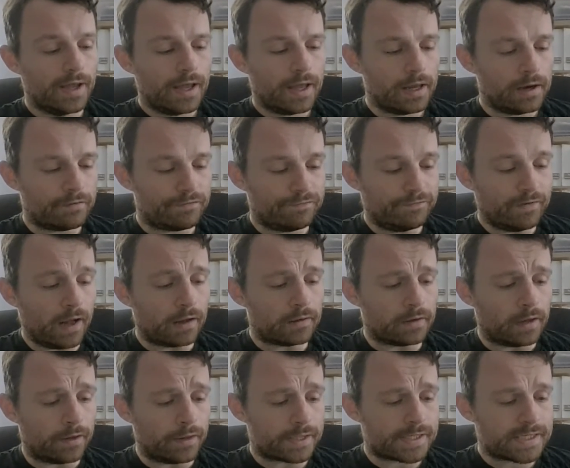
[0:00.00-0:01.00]
and it felt
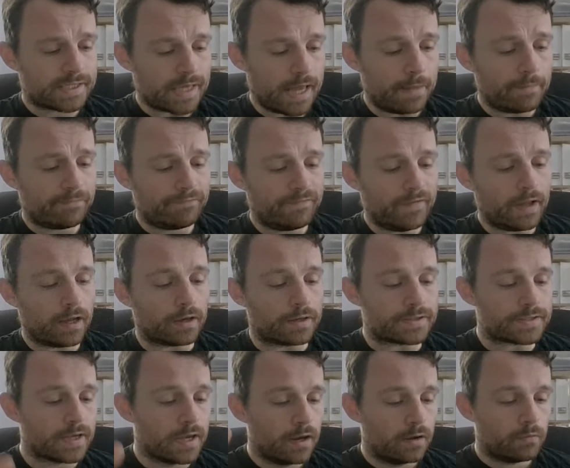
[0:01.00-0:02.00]
like the same
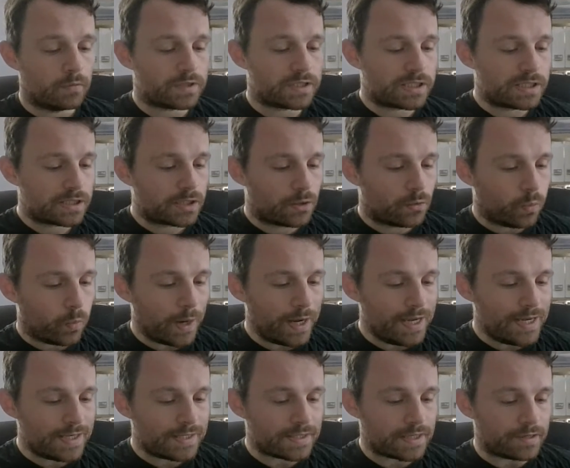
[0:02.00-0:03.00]
fingers were
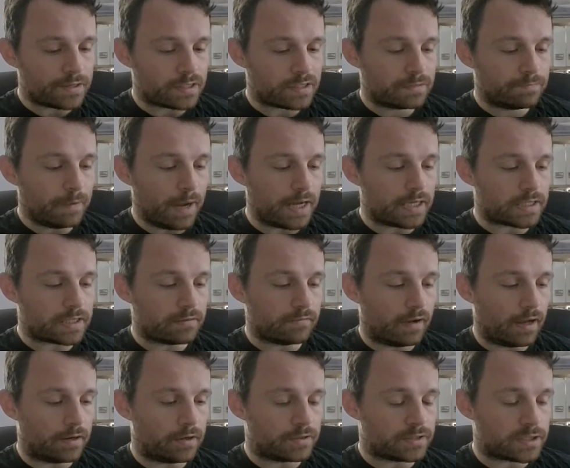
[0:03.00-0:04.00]
squeezing the space
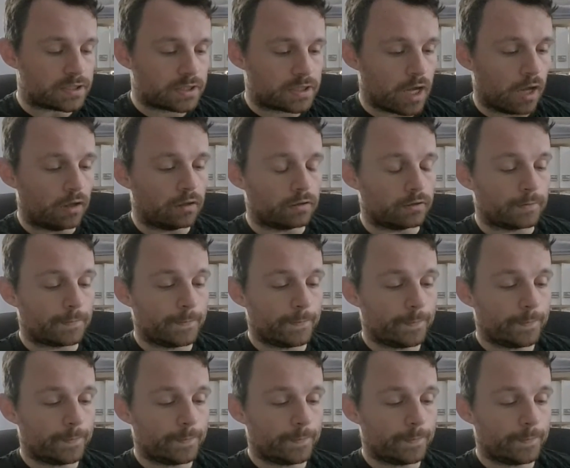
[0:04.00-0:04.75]
around her skull.